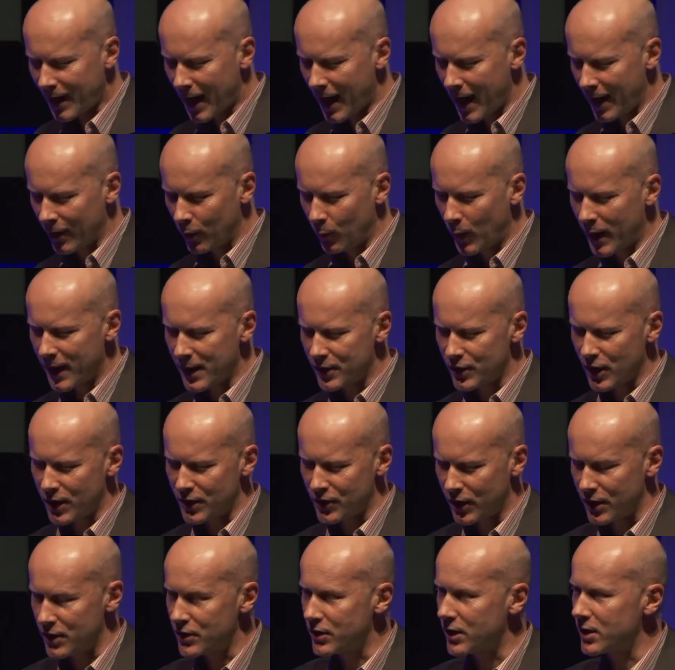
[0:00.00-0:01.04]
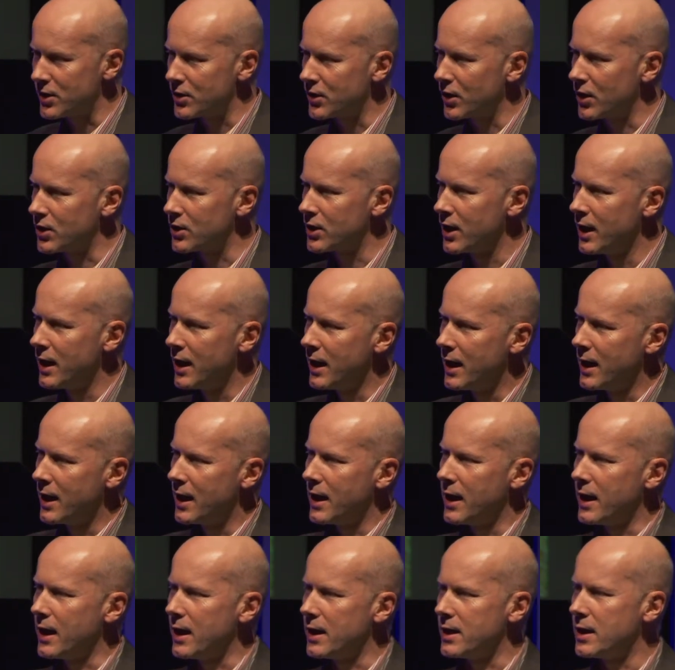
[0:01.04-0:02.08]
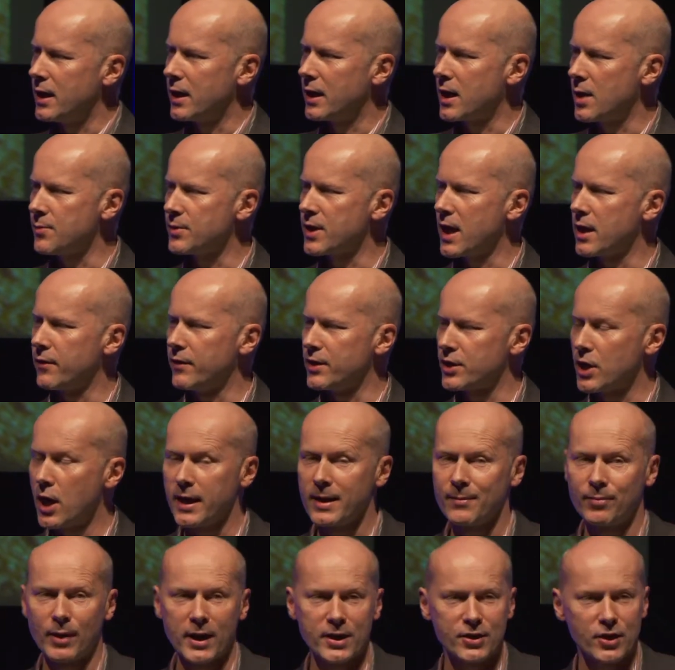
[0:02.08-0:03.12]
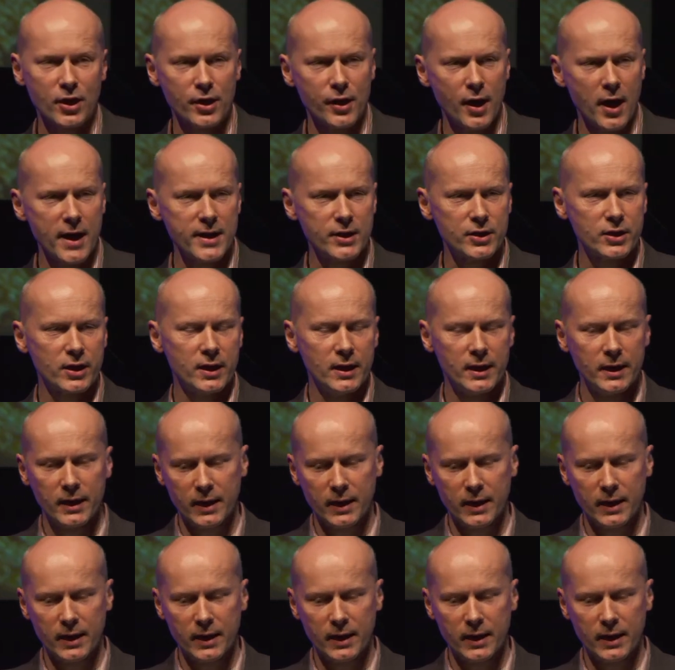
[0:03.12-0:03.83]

Now the way it does this is that it, comes out of its hiding place at night,